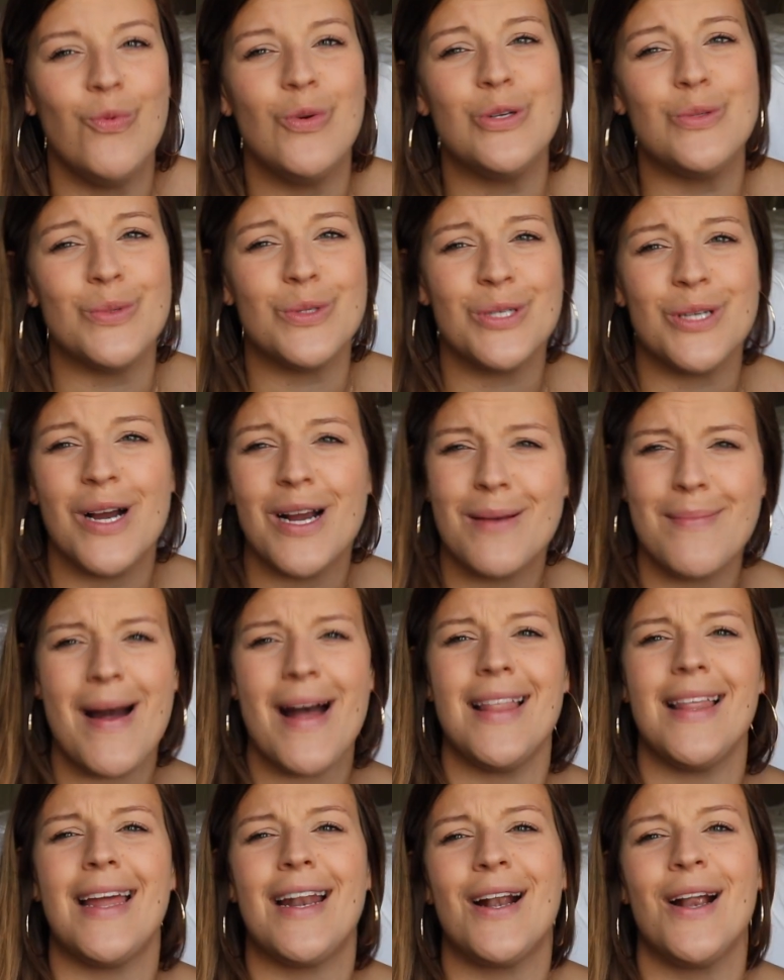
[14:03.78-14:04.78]
which we'll talk
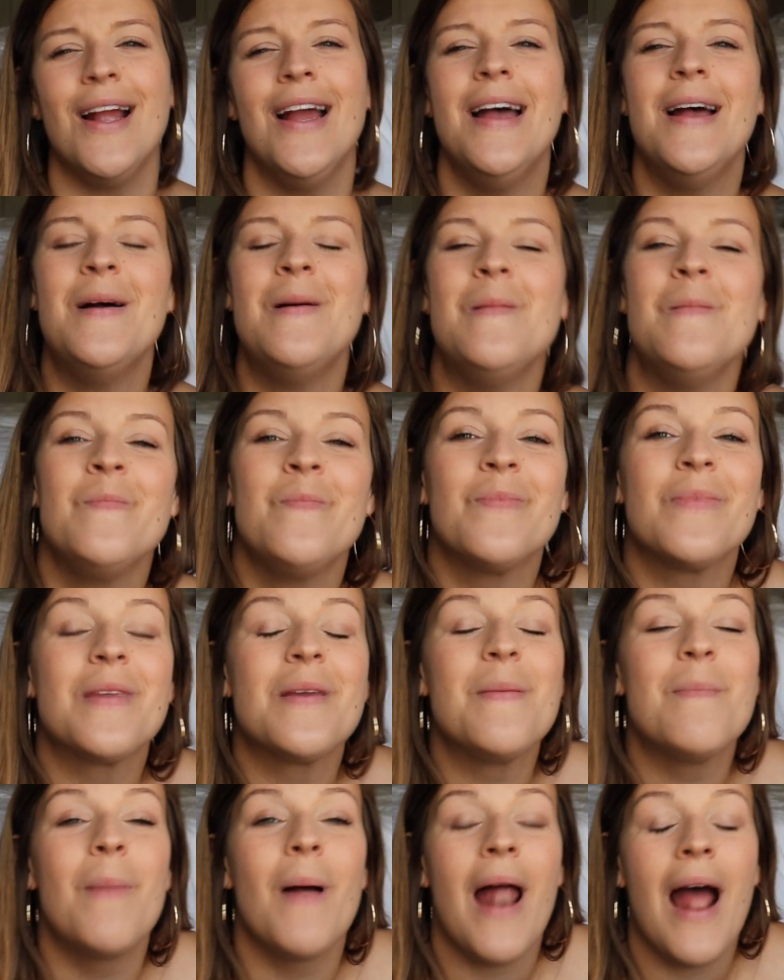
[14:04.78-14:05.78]
about later,
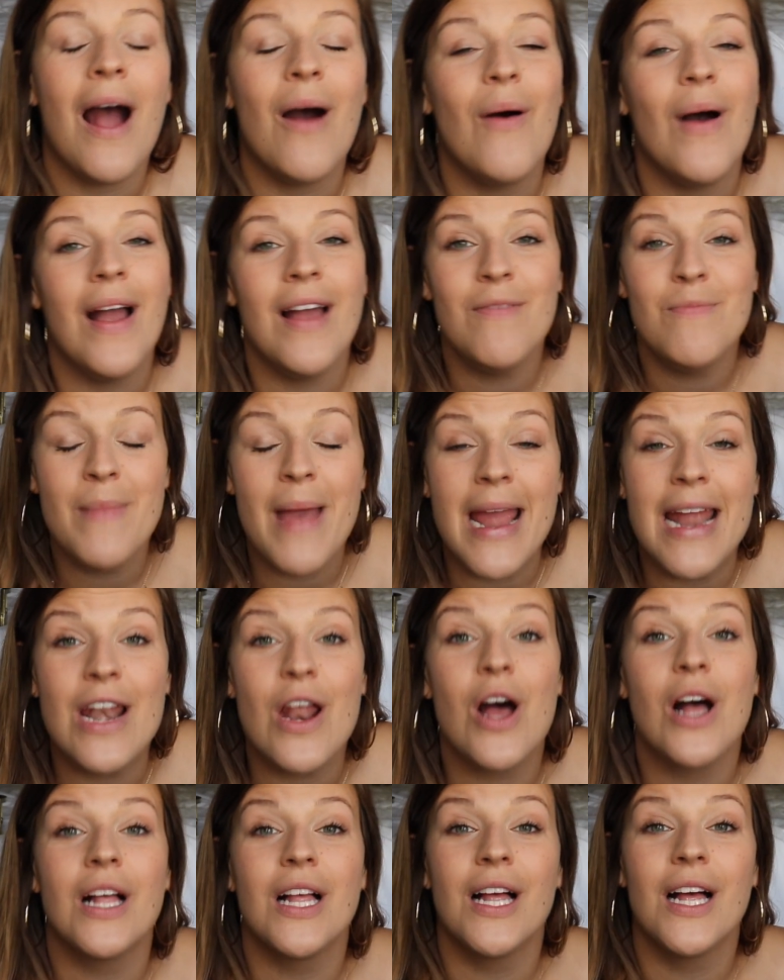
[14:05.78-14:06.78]
but how I have
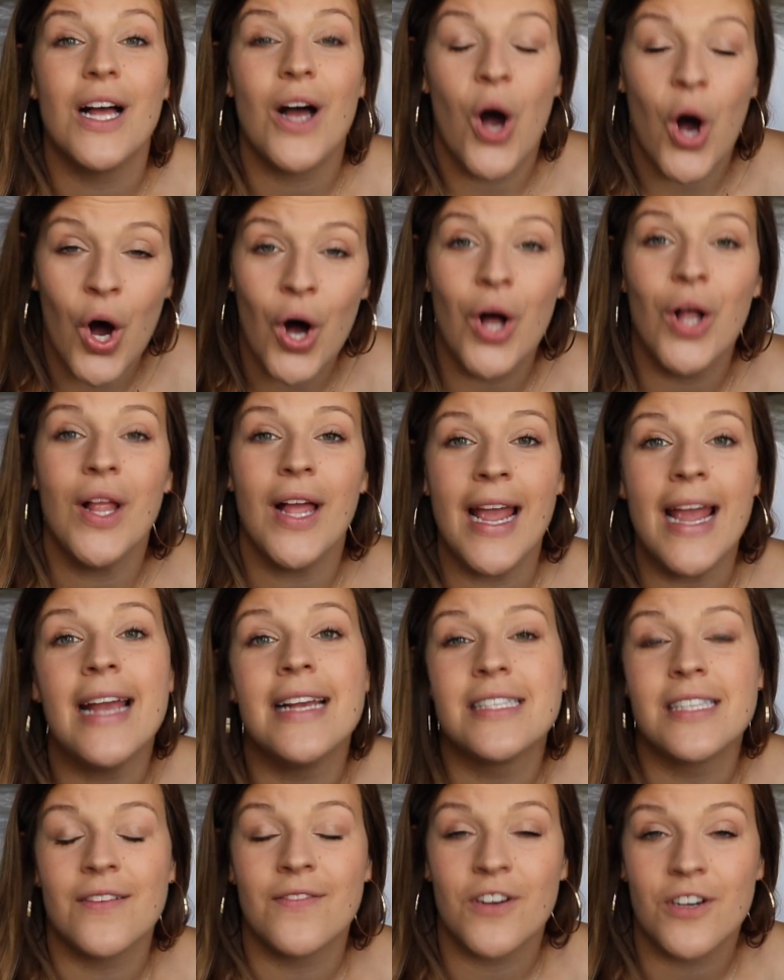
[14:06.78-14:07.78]
made all
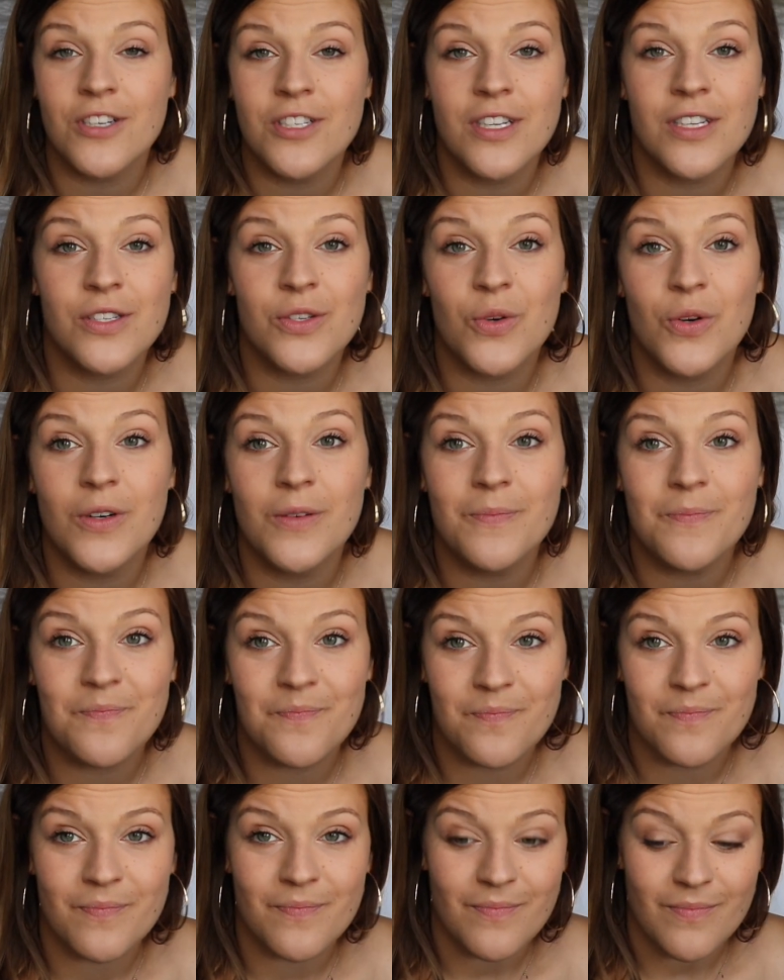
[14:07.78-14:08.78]
A's of nursing school.
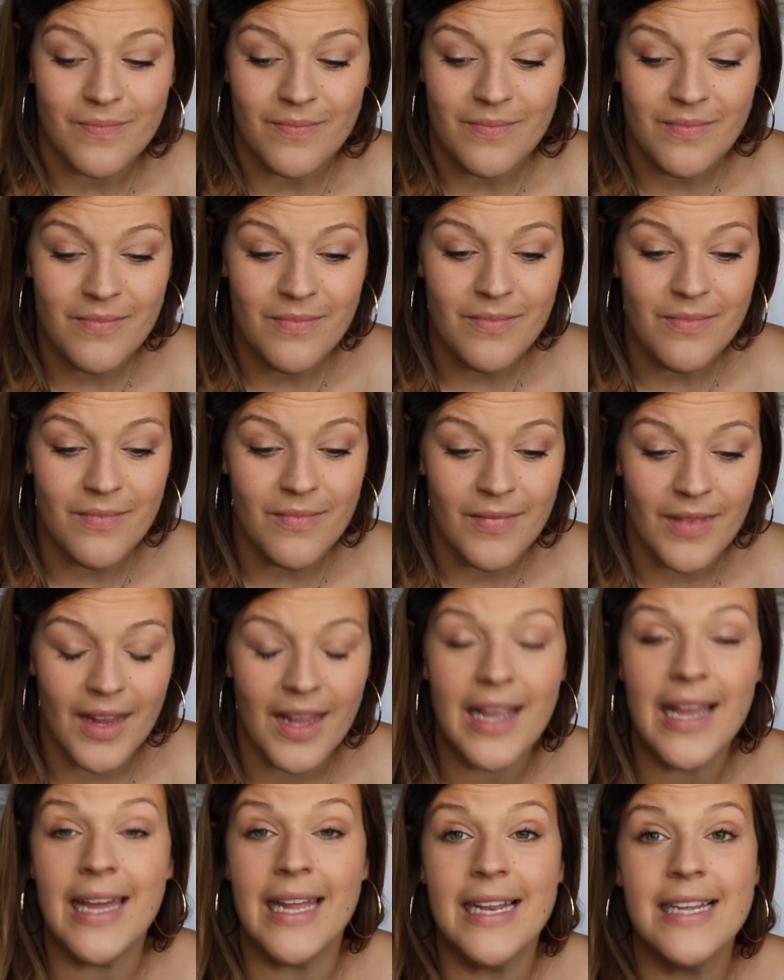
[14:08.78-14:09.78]

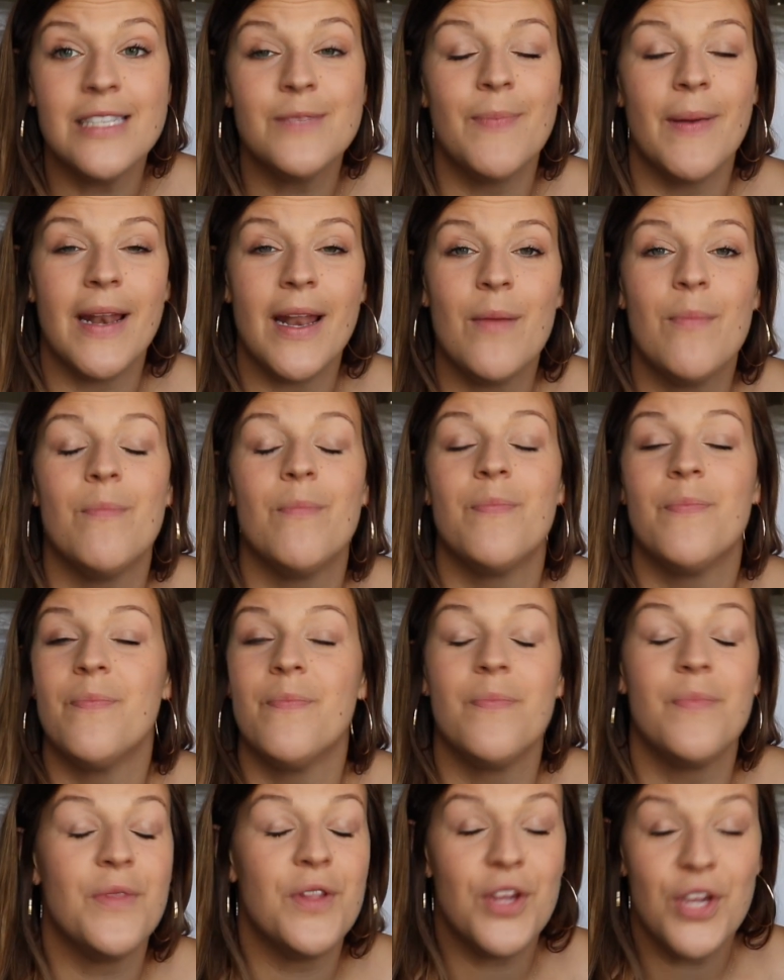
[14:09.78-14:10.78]
It has been a
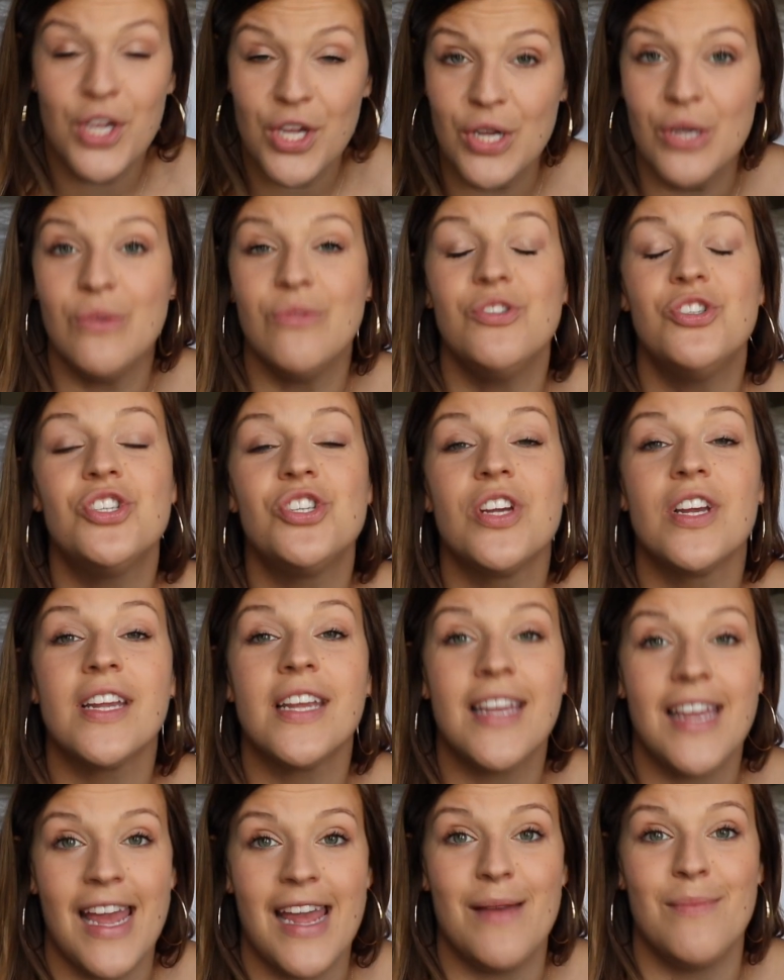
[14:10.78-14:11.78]
huge
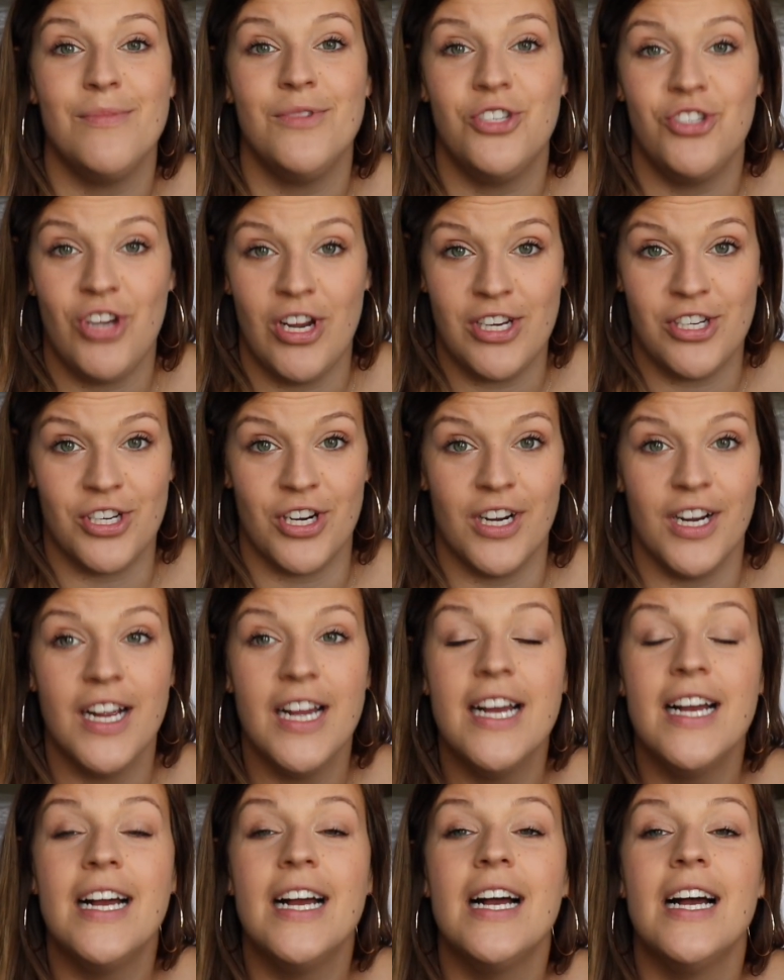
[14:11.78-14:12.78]
game changer.
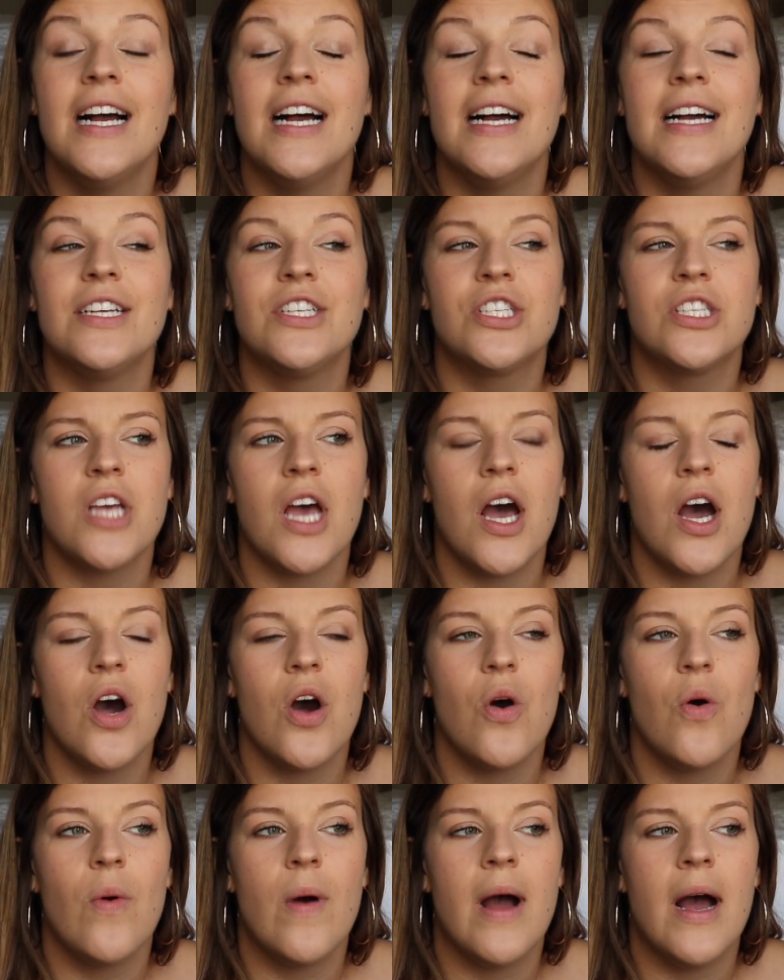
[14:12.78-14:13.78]

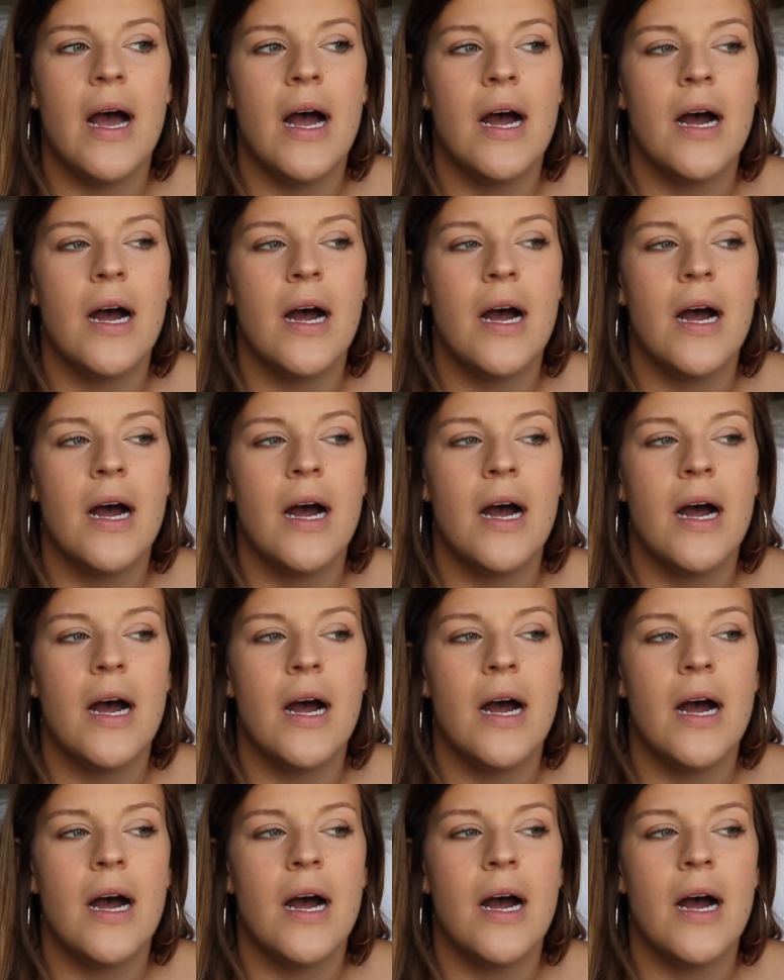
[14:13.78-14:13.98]
So